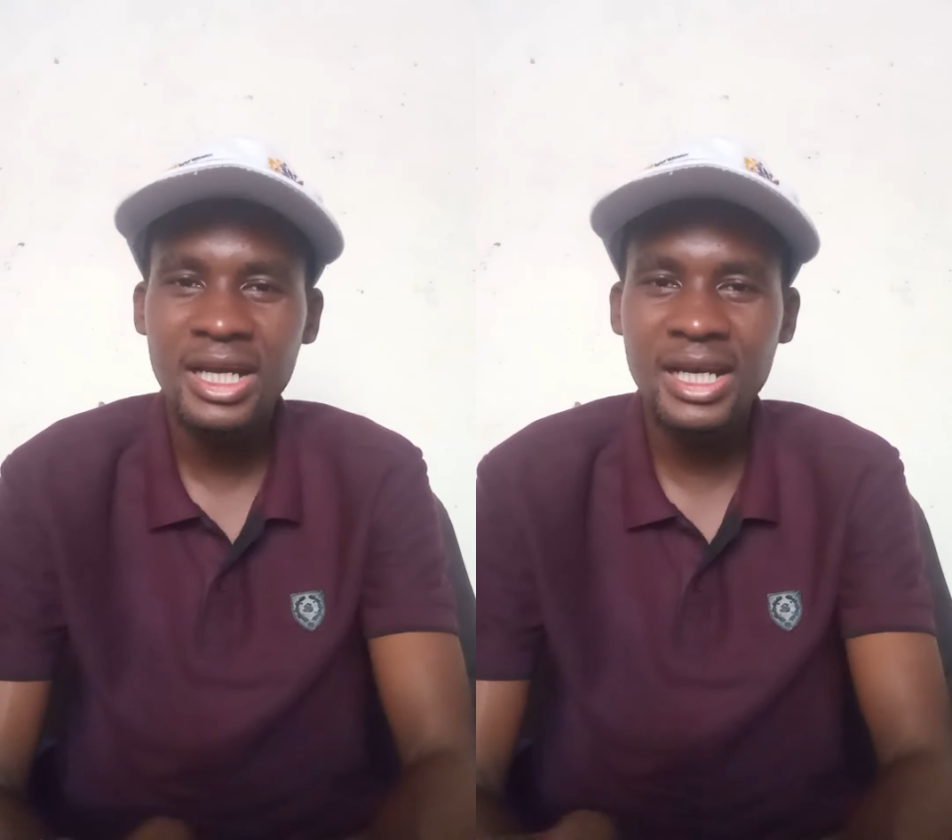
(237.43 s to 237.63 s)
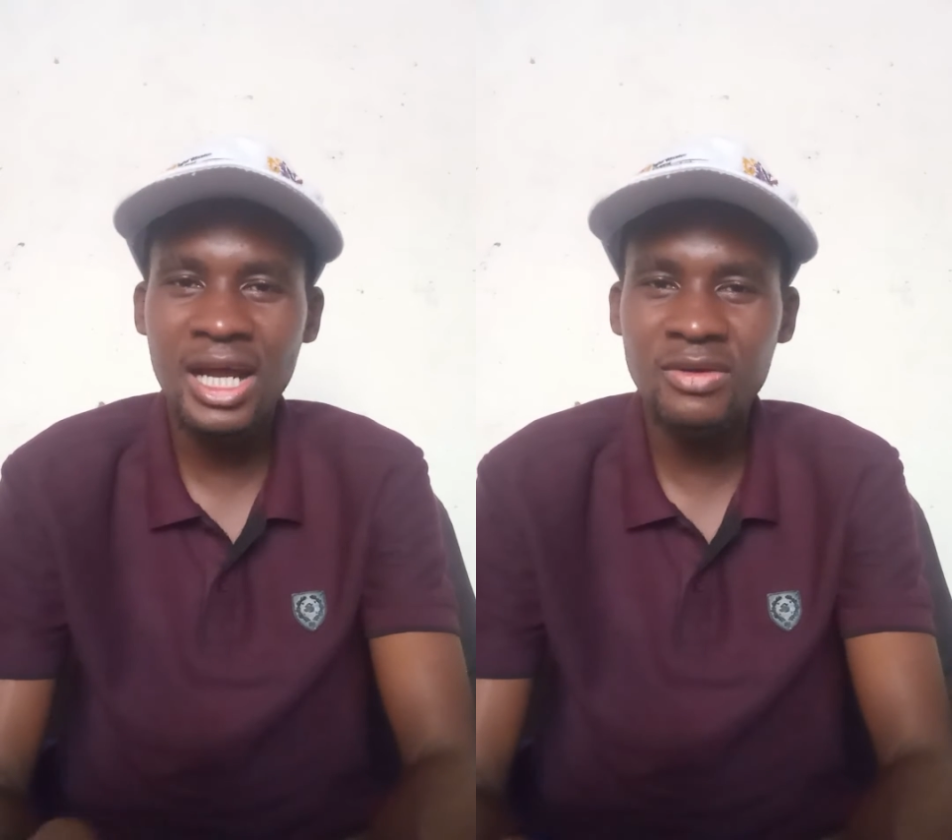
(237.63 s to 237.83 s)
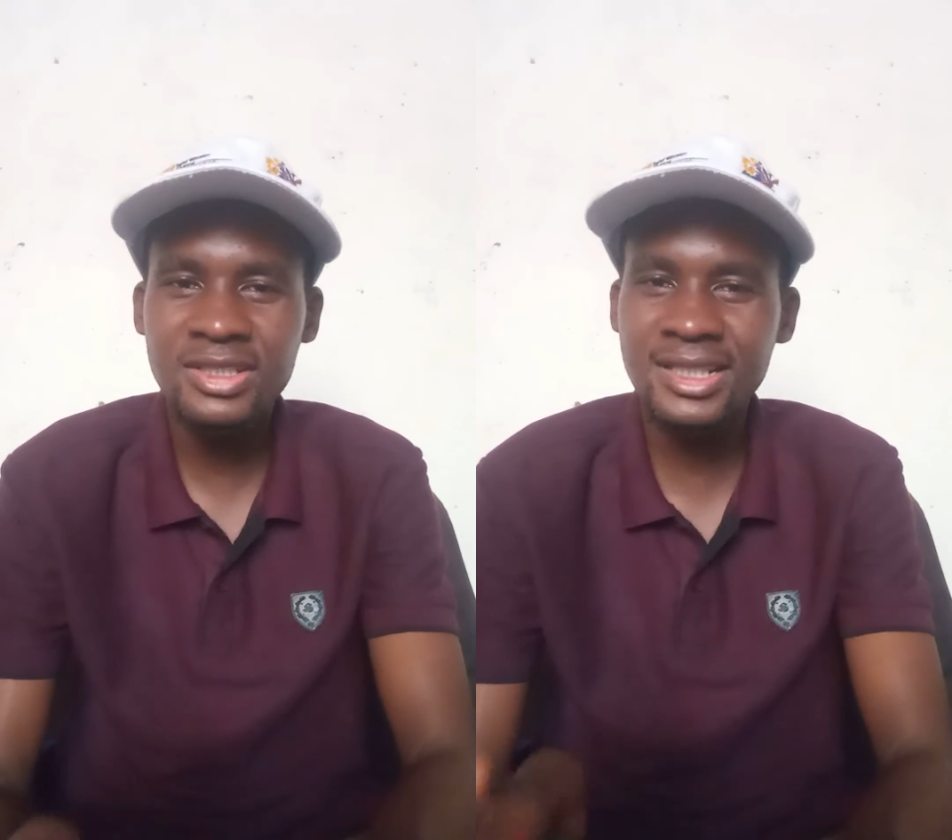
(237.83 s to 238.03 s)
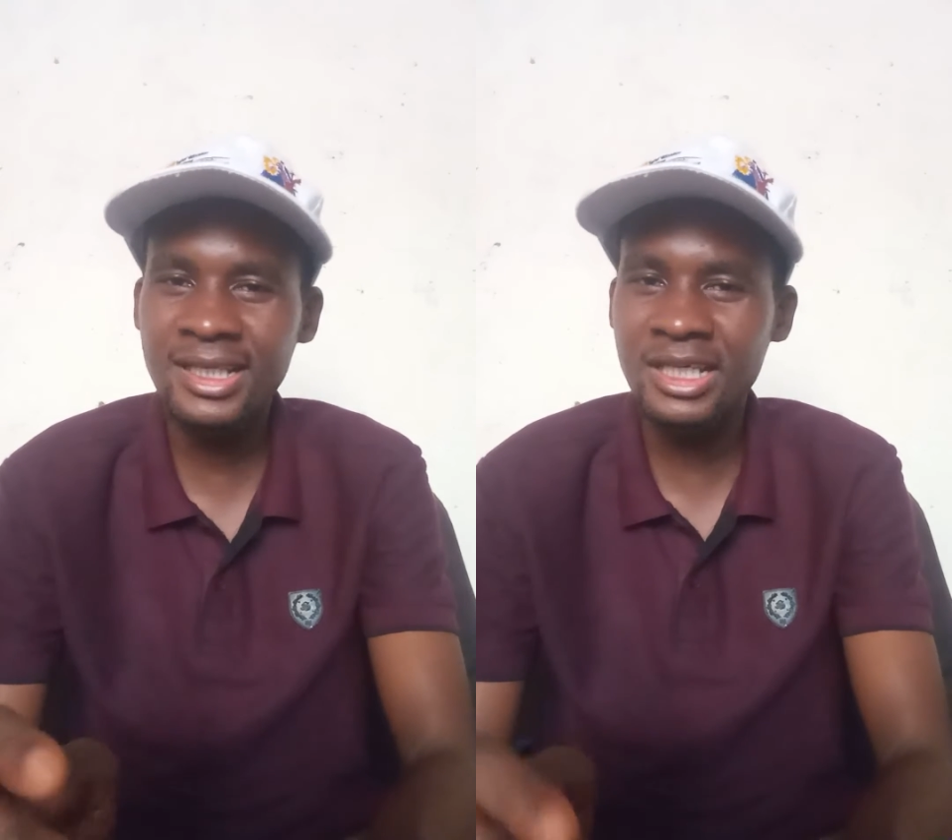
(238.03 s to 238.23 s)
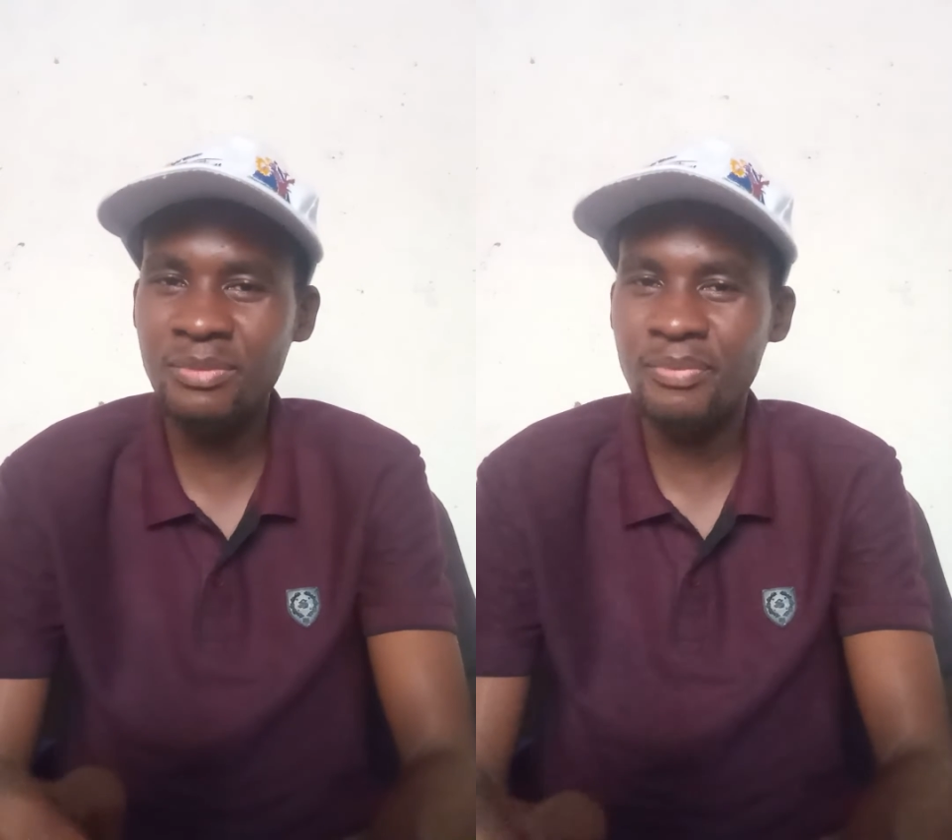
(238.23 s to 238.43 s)
Now
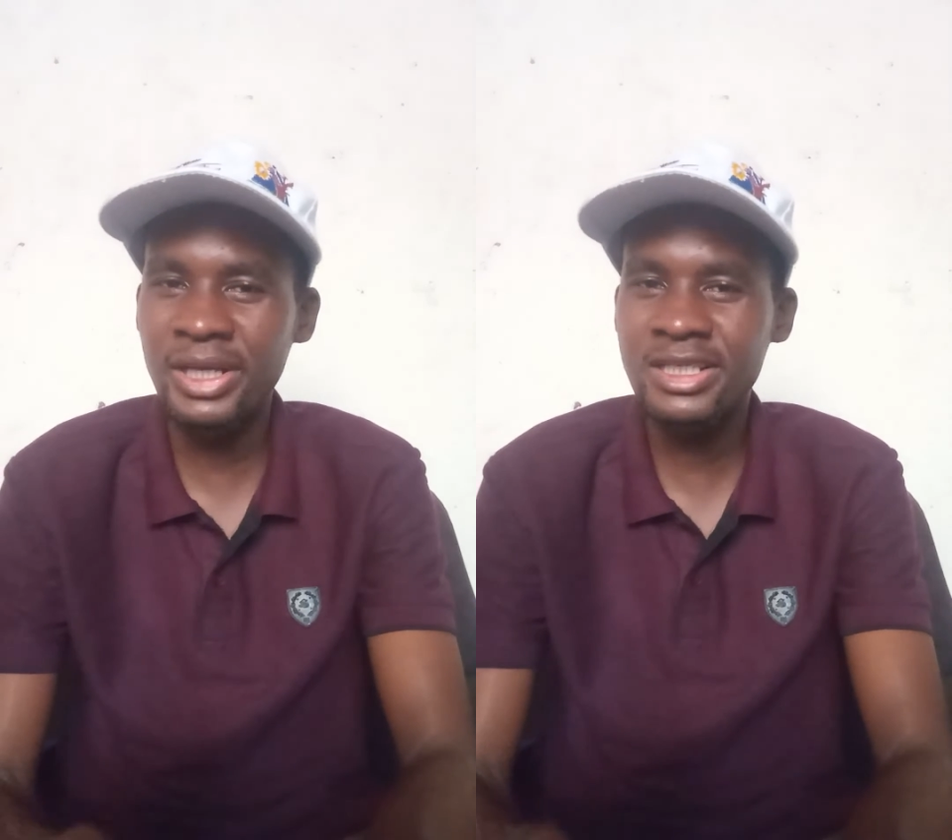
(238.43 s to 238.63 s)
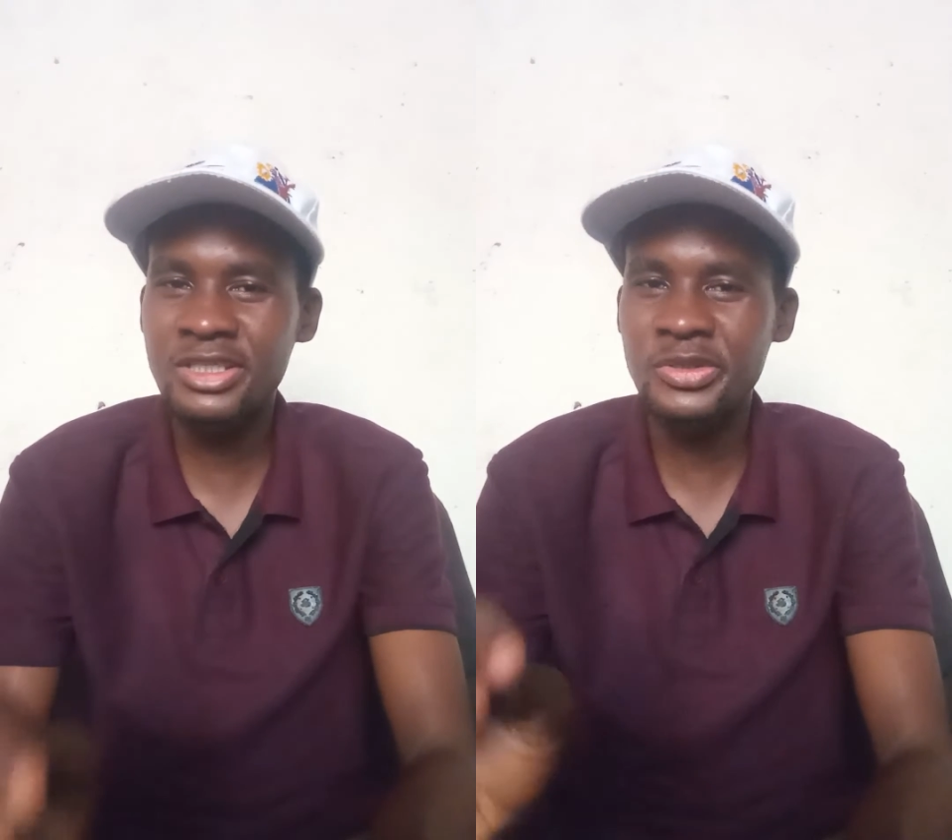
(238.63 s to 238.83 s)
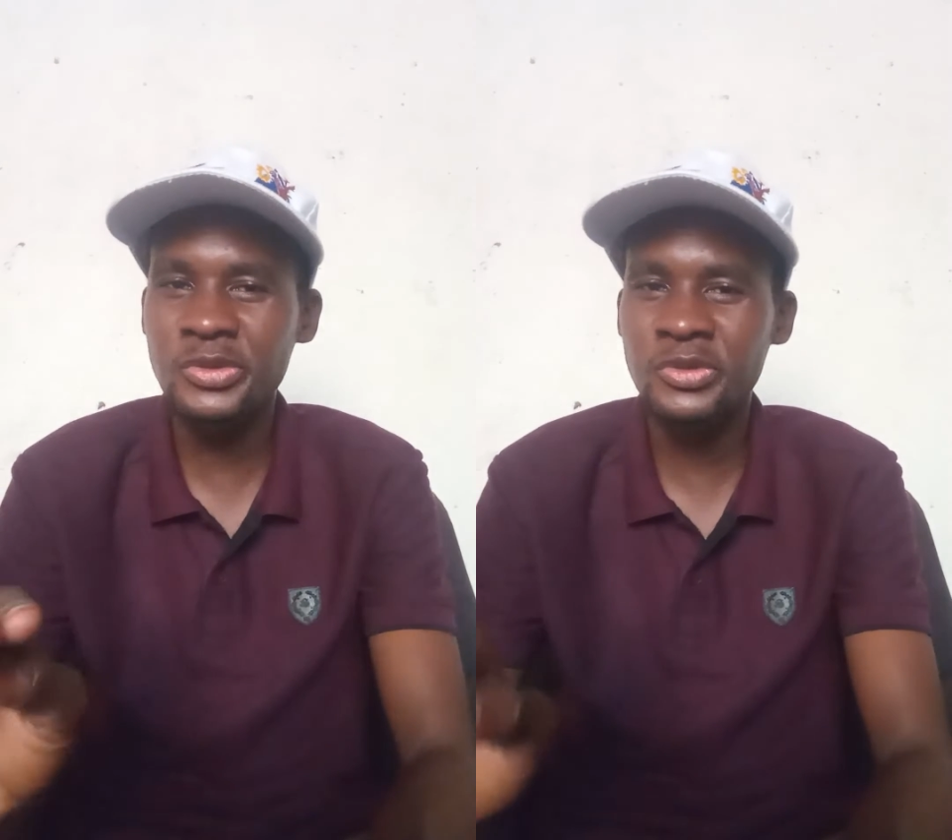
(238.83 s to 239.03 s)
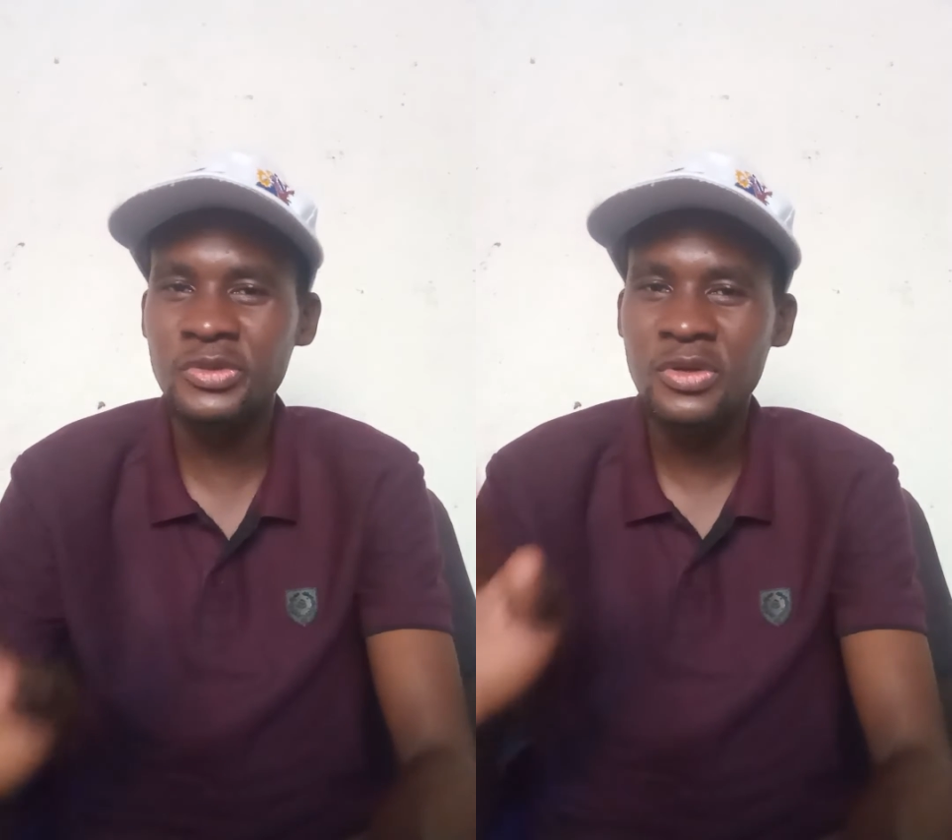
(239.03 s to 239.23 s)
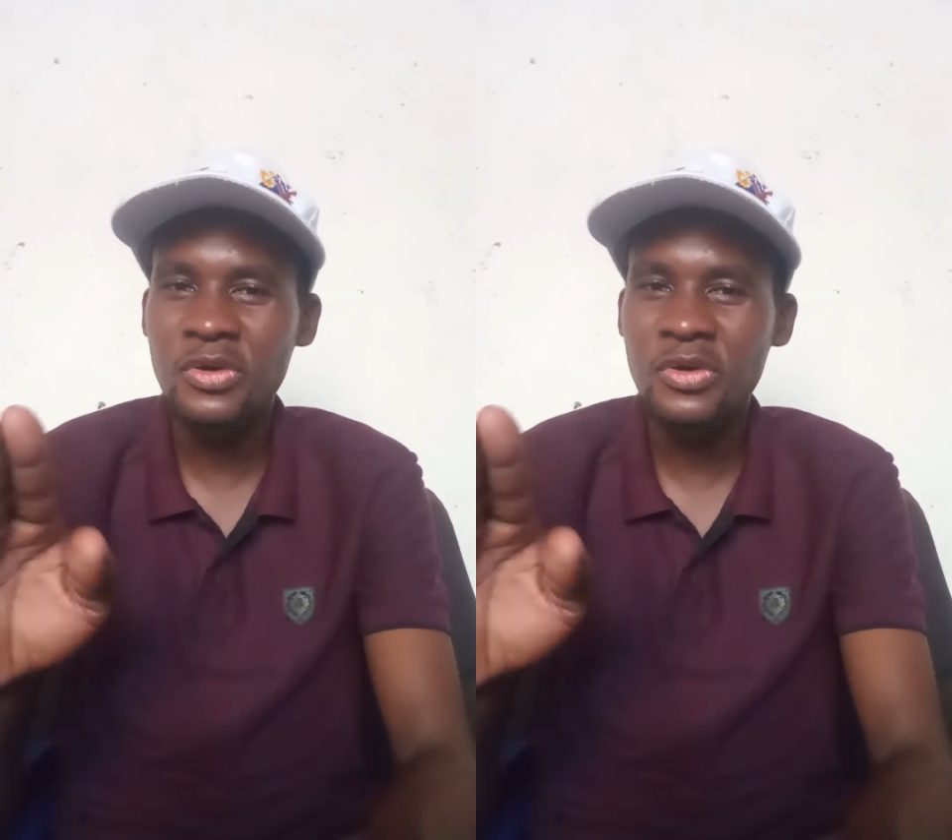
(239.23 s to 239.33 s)
take it back to